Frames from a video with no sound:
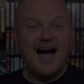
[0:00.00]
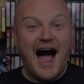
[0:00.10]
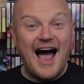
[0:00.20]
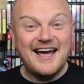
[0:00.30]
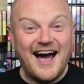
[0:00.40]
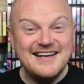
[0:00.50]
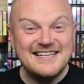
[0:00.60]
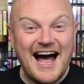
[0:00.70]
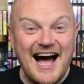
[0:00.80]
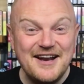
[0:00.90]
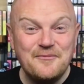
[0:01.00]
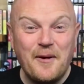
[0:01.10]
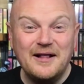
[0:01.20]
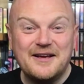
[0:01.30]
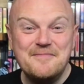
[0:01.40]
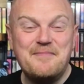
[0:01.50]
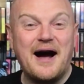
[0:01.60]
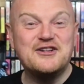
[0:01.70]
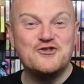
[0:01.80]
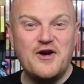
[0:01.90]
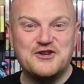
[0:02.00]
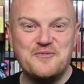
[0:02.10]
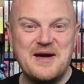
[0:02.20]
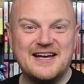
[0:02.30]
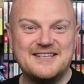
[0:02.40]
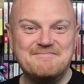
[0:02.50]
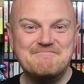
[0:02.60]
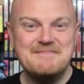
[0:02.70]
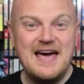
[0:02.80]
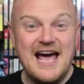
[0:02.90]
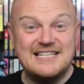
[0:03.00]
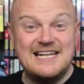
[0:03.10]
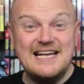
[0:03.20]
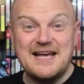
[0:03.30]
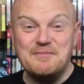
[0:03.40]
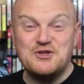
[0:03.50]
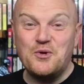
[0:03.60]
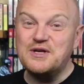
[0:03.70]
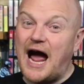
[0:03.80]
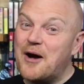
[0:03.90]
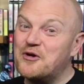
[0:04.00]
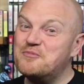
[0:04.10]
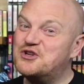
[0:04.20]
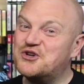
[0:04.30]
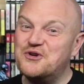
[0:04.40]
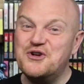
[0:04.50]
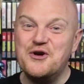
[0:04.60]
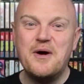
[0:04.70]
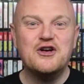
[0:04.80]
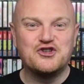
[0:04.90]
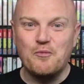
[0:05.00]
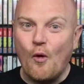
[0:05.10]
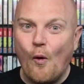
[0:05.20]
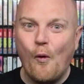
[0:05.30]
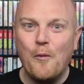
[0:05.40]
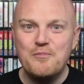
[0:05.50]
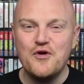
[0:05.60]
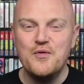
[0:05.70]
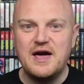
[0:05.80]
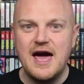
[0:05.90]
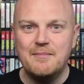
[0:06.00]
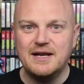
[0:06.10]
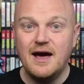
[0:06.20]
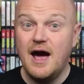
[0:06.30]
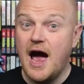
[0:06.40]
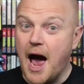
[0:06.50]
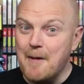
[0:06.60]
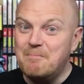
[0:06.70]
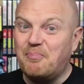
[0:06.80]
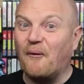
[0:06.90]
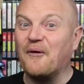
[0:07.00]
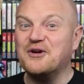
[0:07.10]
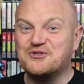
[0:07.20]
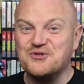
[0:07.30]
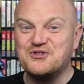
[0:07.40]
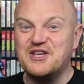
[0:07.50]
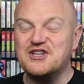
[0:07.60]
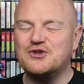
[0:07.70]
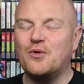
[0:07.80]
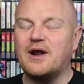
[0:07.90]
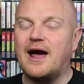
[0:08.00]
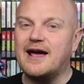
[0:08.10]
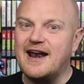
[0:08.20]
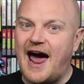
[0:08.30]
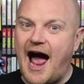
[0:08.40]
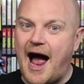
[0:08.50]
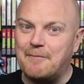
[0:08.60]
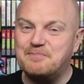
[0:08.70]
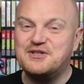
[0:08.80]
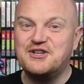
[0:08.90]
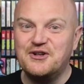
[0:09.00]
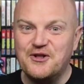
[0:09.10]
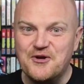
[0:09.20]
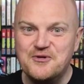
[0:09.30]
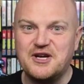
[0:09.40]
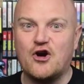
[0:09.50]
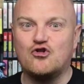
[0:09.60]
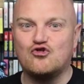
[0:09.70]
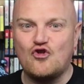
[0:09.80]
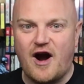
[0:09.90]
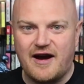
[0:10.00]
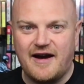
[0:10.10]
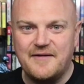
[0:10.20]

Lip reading: Hi guys, and welcome back to Retrobait. In today's episode, I'm going to be showing you some homebrew gaming, and boy does this look like an absolute cracker.